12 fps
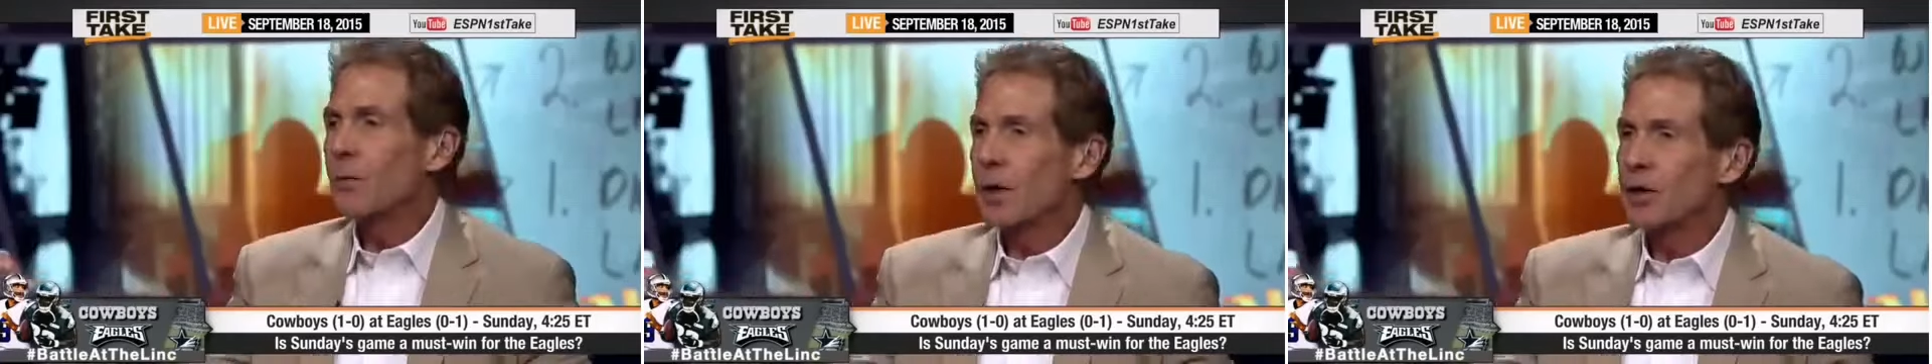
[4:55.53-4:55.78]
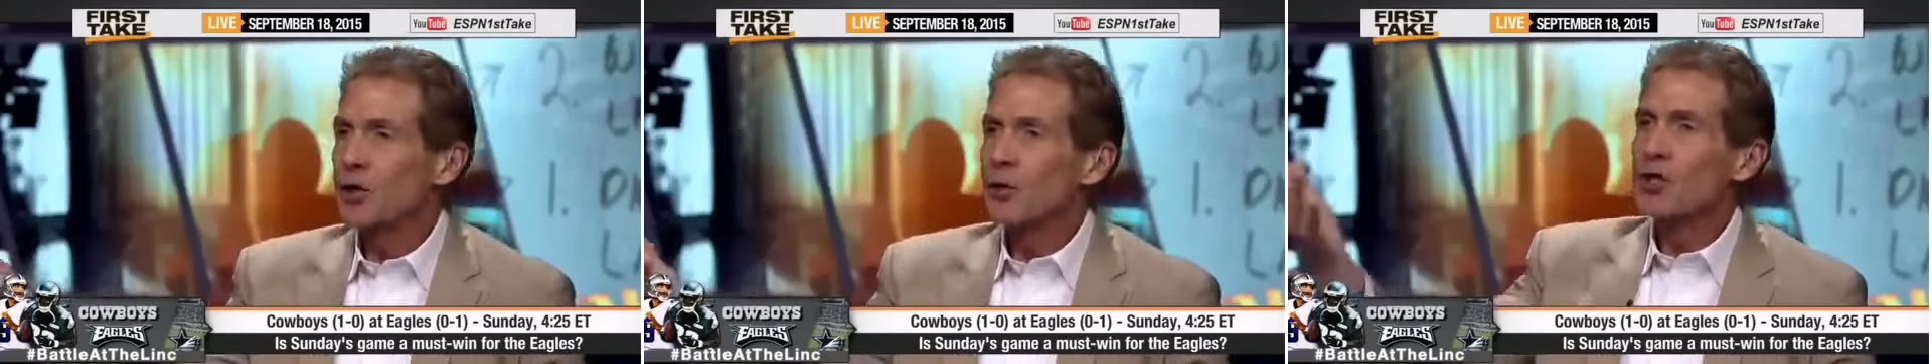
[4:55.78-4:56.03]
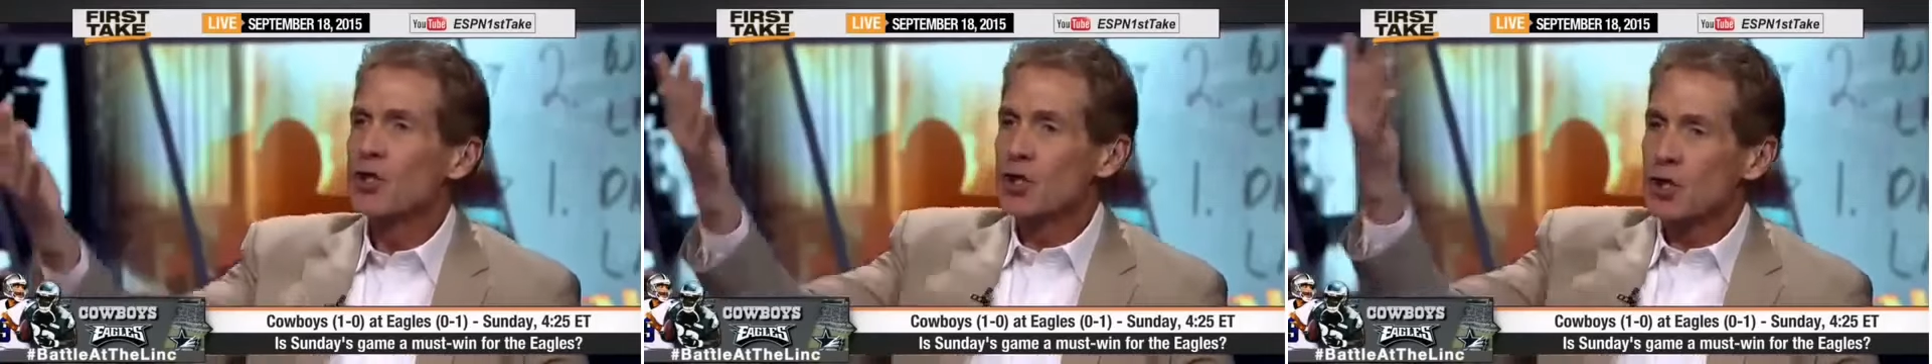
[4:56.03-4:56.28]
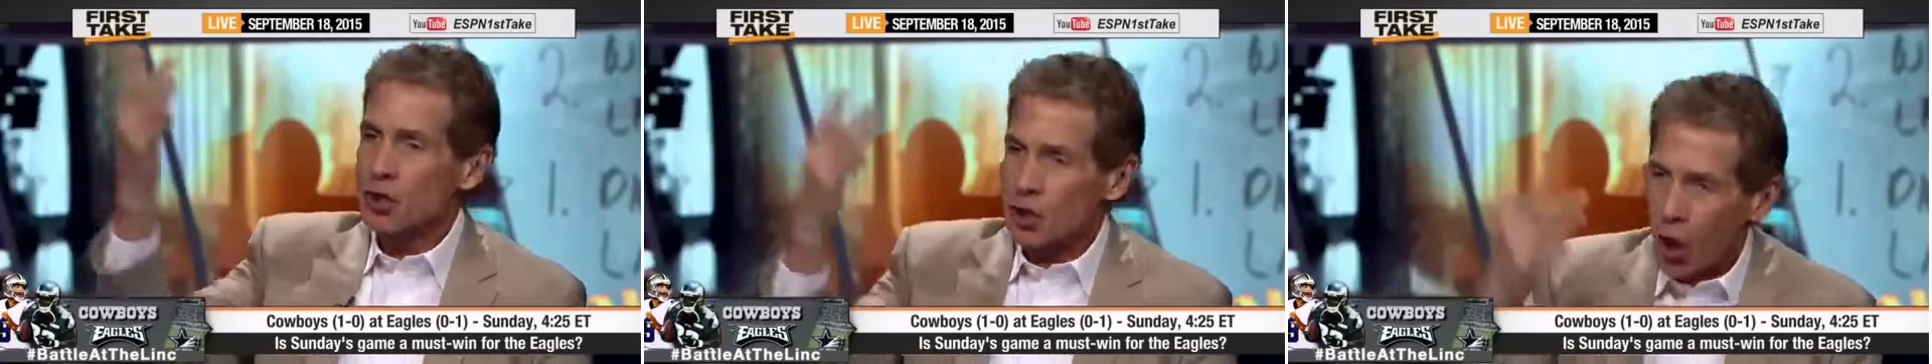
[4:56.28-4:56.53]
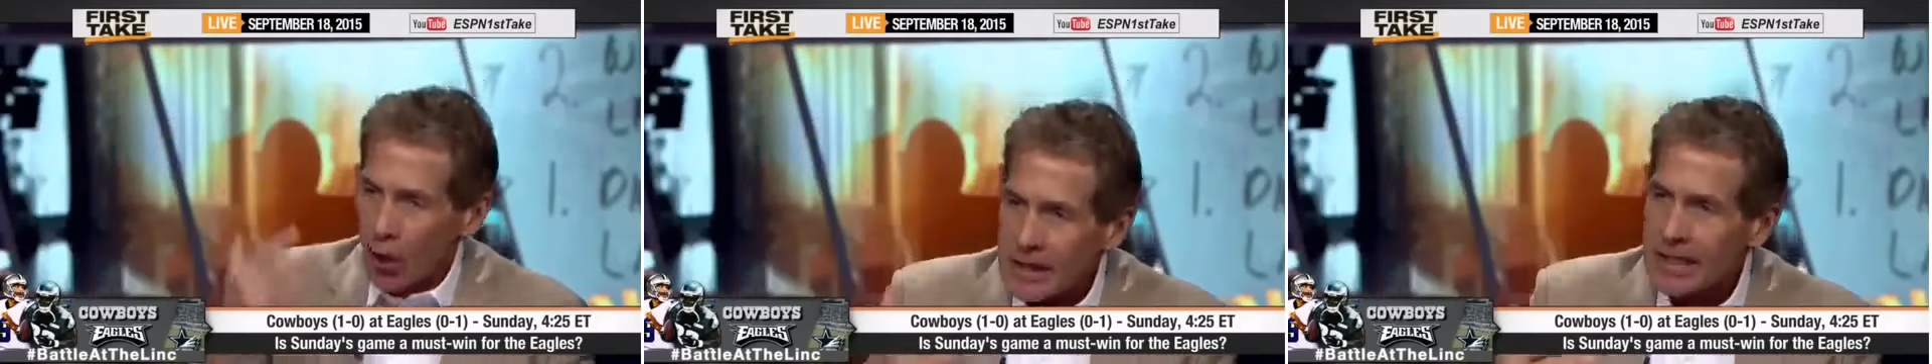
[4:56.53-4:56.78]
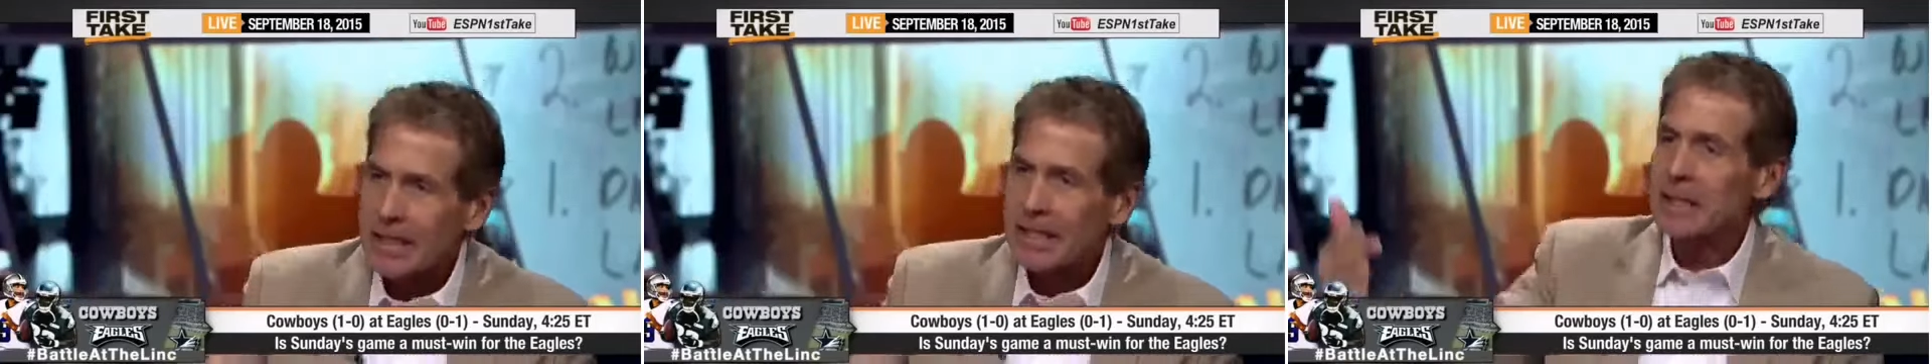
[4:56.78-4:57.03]
when you'd
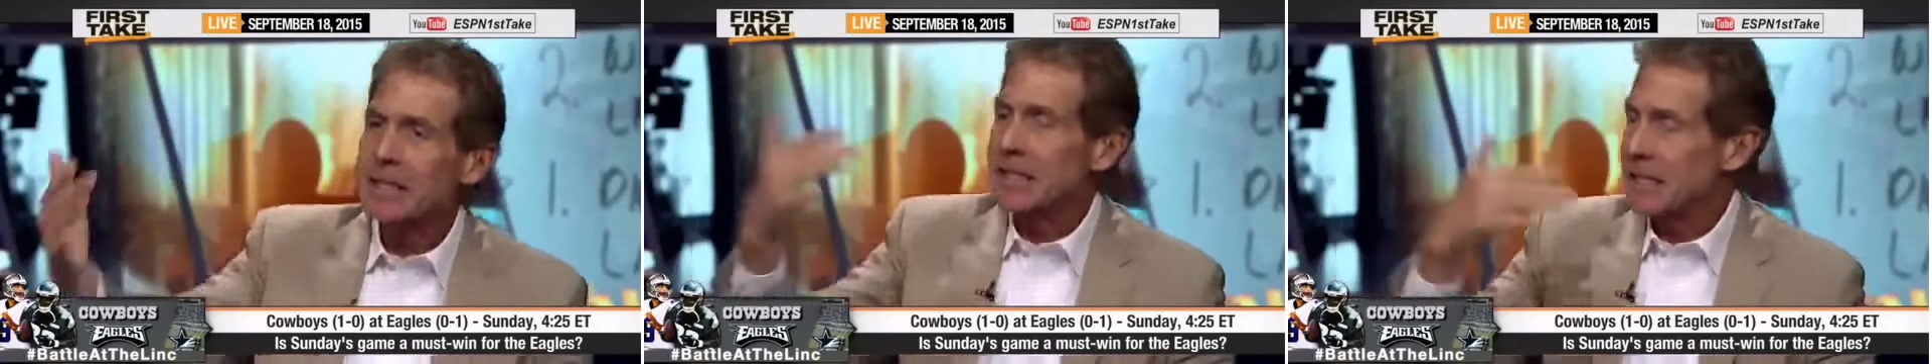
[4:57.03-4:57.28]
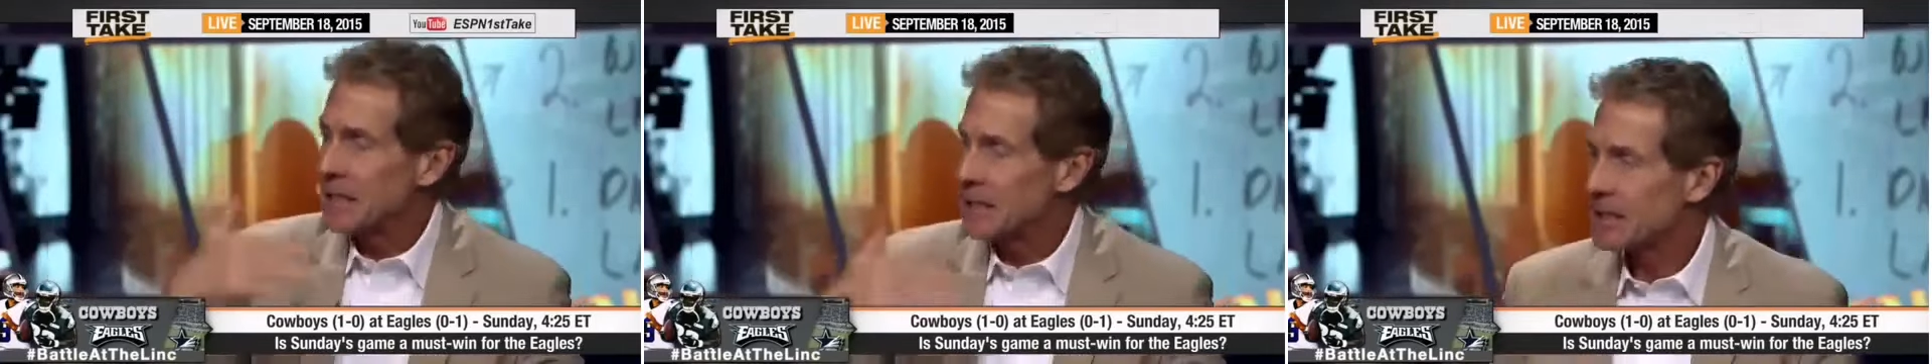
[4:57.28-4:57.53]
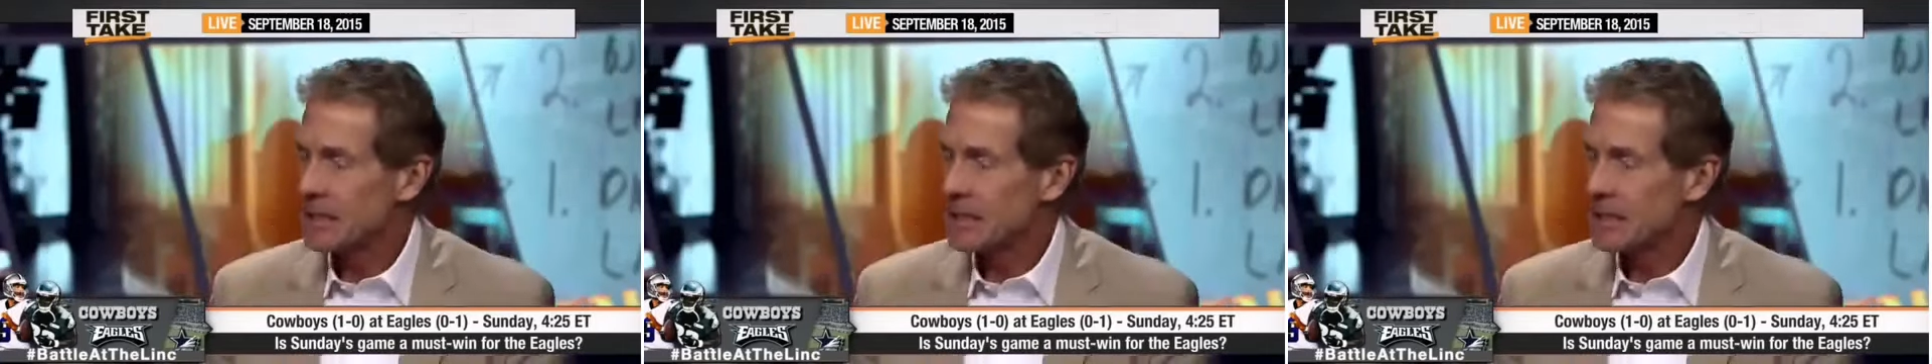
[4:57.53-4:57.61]
start to get these